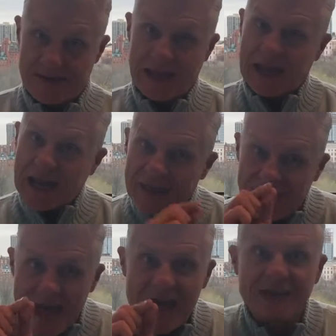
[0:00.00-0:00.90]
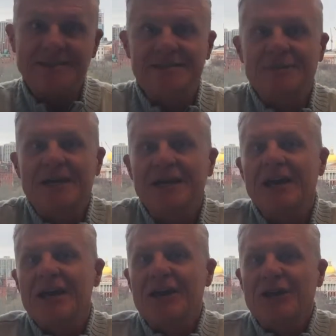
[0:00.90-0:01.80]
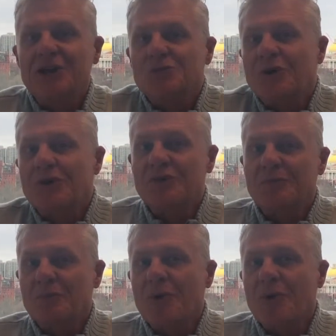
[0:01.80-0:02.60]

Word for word: And that, to me, is one of the